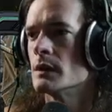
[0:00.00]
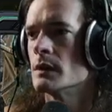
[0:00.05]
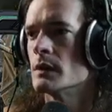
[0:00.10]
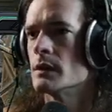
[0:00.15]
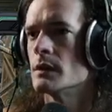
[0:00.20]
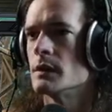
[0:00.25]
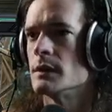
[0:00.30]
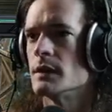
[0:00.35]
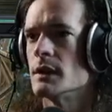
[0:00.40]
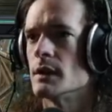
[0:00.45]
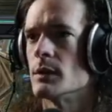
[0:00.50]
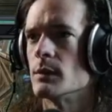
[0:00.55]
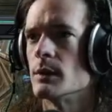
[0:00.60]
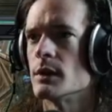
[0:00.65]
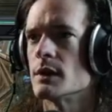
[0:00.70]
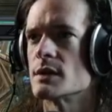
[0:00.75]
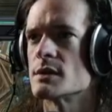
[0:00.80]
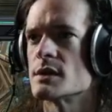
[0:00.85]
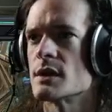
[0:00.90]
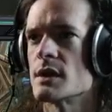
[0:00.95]
Yeah, we
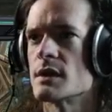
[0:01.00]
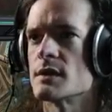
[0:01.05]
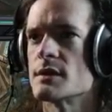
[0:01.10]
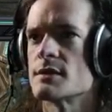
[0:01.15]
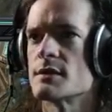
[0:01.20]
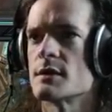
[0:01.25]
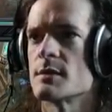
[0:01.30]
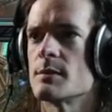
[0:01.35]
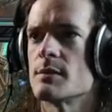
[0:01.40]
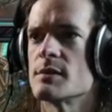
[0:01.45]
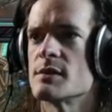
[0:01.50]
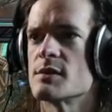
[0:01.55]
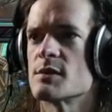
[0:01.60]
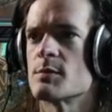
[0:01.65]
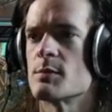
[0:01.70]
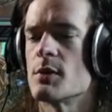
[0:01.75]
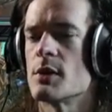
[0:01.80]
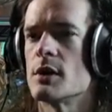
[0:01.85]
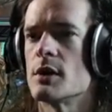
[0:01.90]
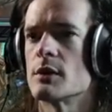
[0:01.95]
could tie this up as
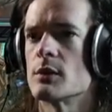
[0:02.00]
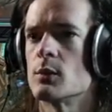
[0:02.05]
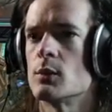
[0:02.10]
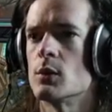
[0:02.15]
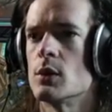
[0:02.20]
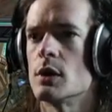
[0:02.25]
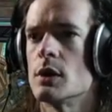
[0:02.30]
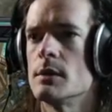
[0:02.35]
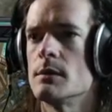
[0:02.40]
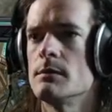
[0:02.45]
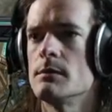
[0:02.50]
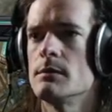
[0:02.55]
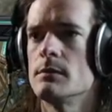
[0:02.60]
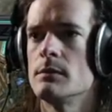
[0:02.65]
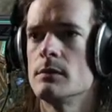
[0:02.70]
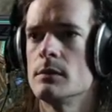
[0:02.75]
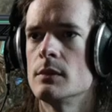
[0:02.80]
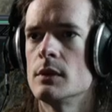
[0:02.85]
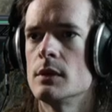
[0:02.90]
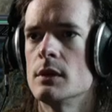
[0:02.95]
part one
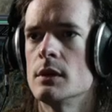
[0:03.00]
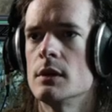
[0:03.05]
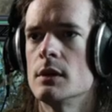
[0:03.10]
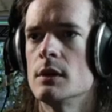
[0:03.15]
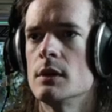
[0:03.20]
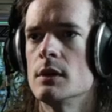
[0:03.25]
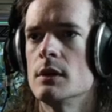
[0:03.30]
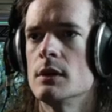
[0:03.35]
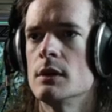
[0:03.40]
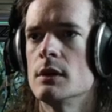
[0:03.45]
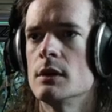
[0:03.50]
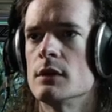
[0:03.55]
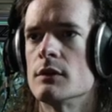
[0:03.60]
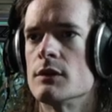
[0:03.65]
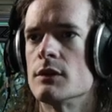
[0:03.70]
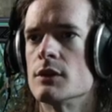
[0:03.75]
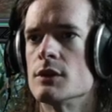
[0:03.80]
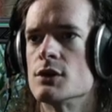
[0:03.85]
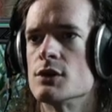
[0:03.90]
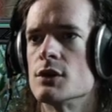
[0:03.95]
of the
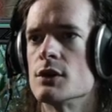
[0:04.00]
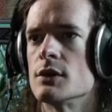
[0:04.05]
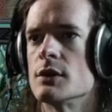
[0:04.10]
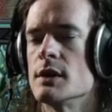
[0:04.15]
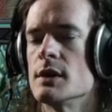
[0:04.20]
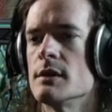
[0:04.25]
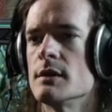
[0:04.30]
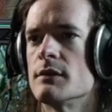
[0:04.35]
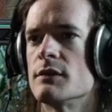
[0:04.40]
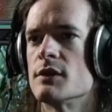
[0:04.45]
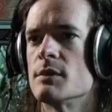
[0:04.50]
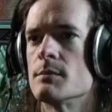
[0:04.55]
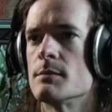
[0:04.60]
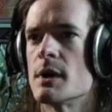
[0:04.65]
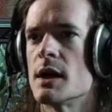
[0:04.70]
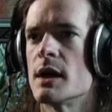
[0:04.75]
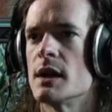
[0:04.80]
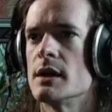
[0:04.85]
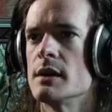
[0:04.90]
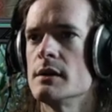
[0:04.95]
journey of the
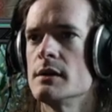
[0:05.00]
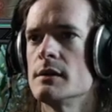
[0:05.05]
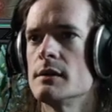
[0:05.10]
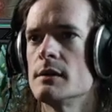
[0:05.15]
mind